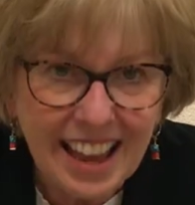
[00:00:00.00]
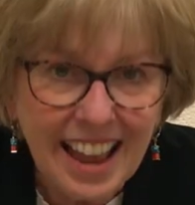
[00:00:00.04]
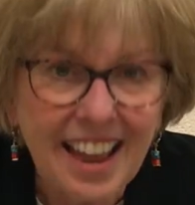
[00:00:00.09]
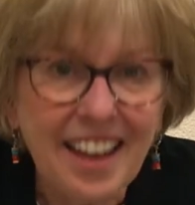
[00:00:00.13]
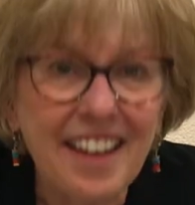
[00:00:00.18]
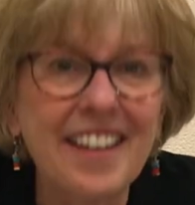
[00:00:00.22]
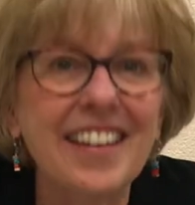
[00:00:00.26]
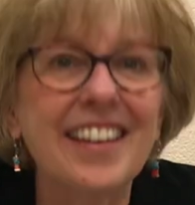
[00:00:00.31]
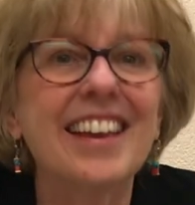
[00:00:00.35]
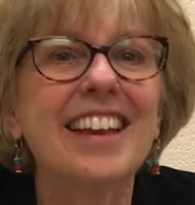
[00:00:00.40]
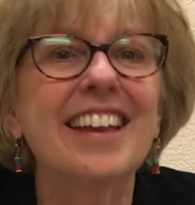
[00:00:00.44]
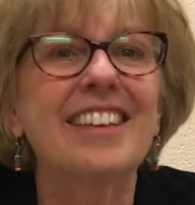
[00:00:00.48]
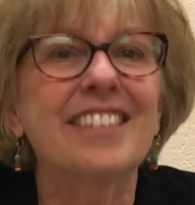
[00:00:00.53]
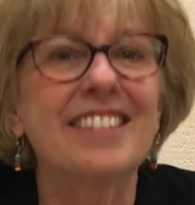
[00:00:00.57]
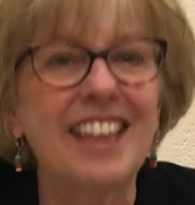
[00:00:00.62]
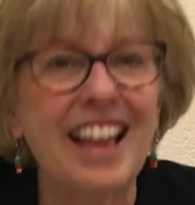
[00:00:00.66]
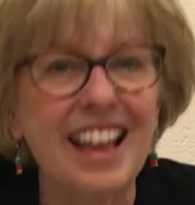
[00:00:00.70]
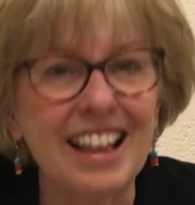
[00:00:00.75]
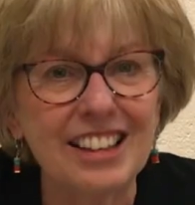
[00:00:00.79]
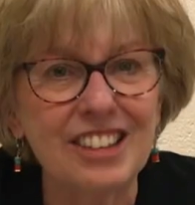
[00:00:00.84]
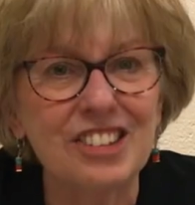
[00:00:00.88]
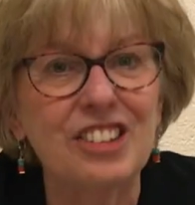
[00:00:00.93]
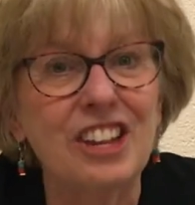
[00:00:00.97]
Yeah,
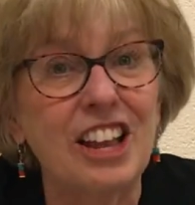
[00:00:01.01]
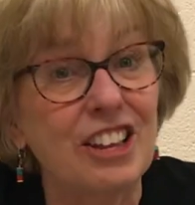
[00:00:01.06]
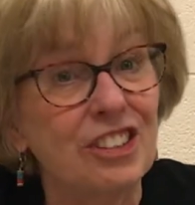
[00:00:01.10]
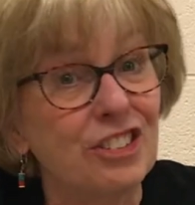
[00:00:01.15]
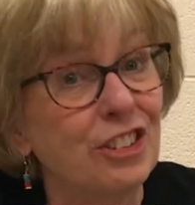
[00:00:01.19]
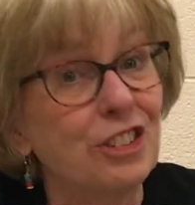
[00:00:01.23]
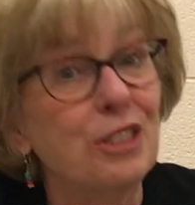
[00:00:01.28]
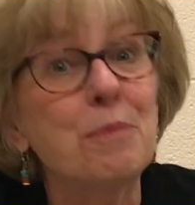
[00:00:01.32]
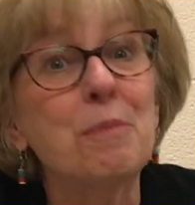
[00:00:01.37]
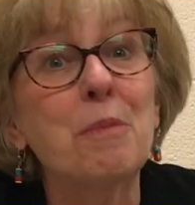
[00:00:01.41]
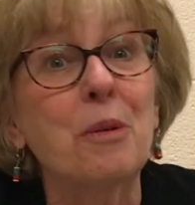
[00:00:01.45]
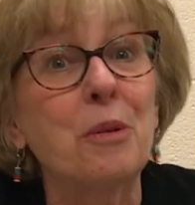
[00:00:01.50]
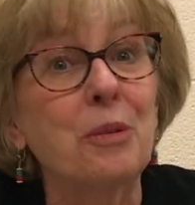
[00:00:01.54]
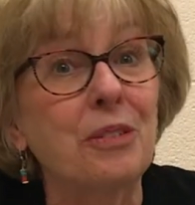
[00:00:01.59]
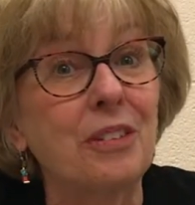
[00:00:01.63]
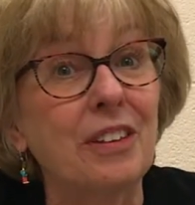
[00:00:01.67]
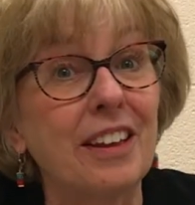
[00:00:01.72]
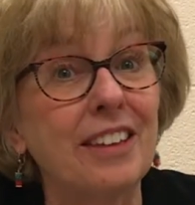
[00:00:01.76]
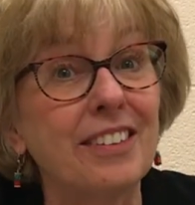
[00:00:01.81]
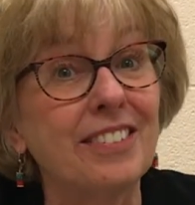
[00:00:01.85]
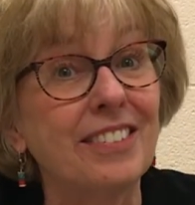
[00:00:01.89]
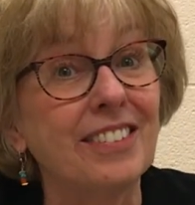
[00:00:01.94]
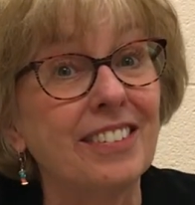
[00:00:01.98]
exactly. Challenging the
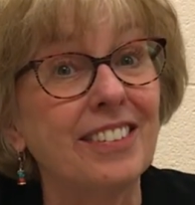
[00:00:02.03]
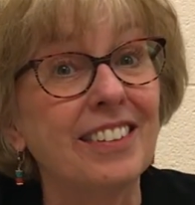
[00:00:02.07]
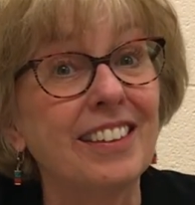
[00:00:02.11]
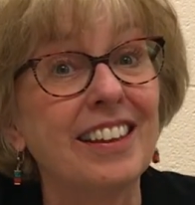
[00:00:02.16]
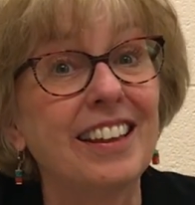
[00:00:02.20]
process.